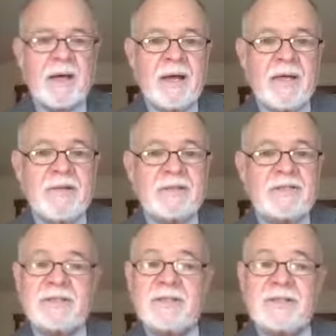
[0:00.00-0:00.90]
And then
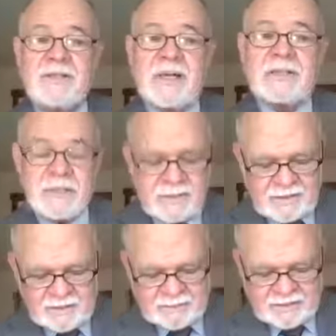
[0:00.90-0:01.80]
Jesus changes the
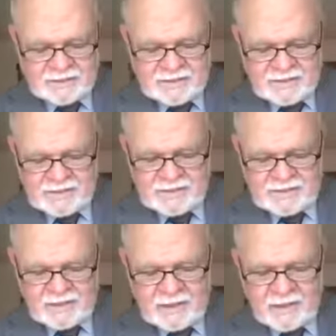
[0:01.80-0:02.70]
subject. He
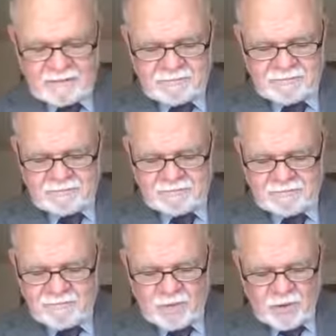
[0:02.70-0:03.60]
says,
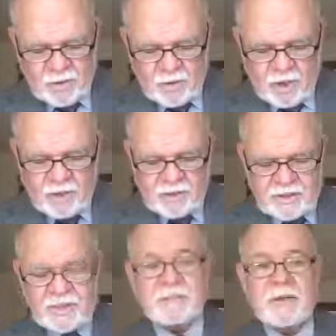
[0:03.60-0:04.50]
"Go call
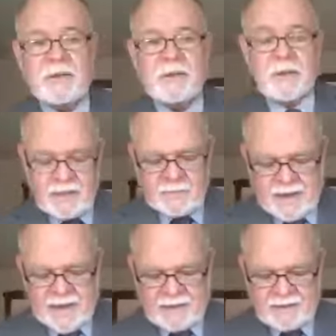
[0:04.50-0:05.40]
your husband and come
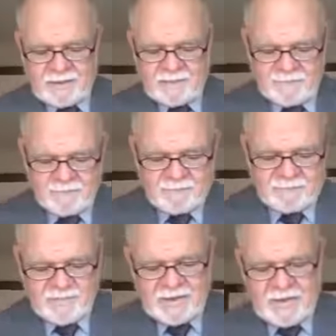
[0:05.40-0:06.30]
back."
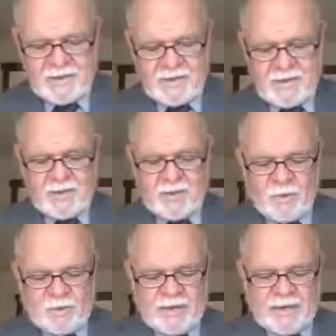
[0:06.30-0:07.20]
The
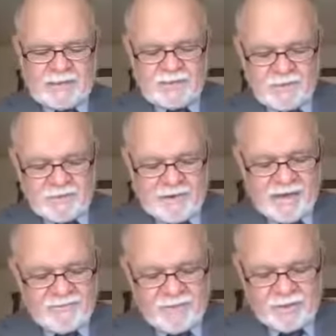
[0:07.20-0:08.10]
woman answered him, "I
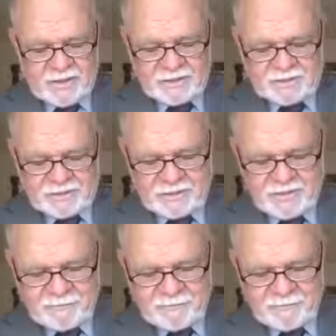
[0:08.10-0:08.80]
have no husband."